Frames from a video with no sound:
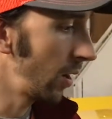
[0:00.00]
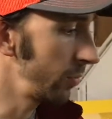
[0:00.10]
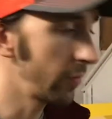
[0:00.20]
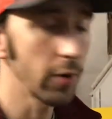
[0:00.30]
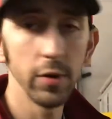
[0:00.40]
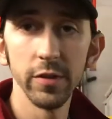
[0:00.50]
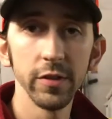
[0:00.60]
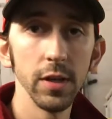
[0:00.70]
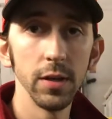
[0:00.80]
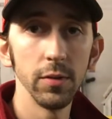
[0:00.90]
You've already
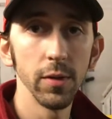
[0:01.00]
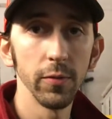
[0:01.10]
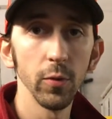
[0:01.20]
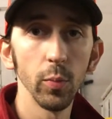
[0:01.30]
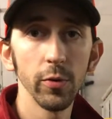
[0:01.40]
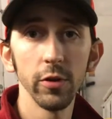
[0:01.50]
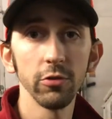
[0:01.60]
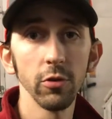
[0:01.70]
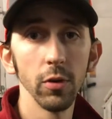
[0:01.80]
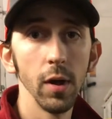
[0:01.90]
seen the fuel
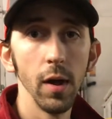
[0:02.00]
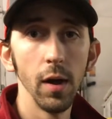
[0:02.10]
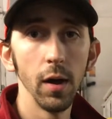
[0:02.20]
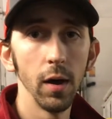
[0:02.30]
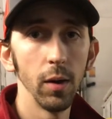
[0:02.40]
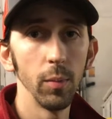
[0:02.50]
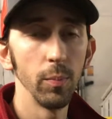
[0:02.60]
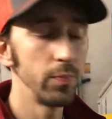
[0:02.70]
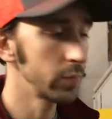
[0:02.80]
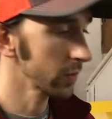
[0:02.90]
pressure
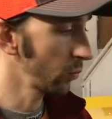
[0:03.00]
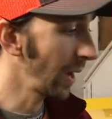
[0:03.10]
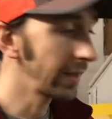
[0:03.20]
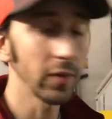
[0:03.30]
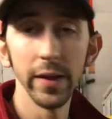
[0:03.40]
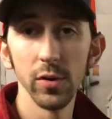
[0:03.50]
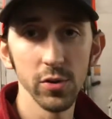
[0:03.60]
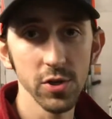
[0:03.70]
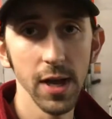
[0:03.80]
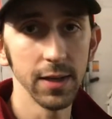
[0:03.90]
regulator
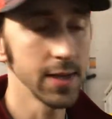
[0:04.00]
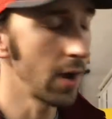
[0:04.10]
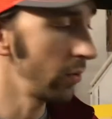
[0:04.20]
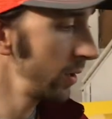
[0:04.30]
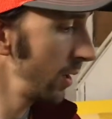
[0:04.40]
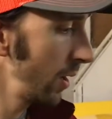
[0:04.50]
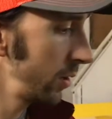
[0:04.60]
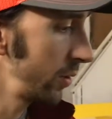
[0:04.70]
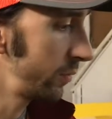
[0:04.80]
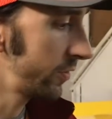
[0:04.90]
shakedown.
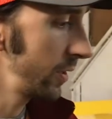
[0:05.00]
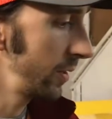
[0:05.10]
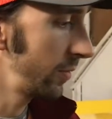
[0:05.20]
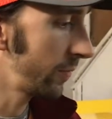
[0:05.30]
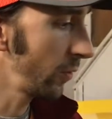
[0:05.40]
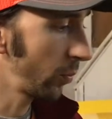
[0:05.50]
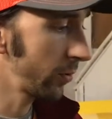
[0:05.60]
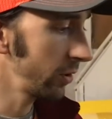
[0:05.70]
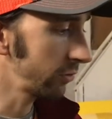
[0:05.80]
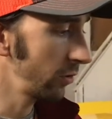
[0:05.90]
You've seen the fuel
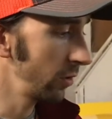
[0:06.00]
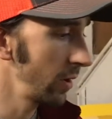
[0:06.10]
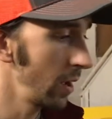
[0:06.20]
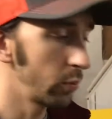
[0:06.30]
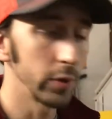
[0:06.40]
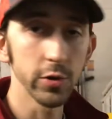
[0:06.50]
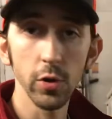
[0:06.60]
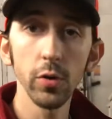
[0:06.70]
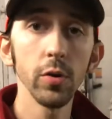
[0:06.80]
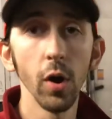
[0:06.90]
pressure
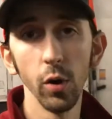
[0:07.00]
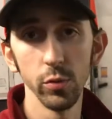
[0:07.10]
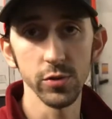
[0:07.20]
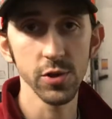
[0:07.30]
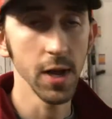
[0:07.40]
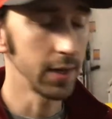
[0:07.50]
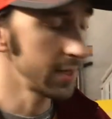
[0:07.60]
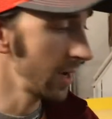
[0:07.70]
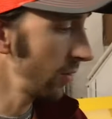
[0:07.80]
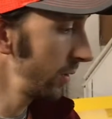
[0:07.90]
return hose
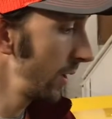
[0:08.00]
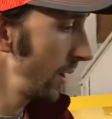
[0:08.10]
shakedown,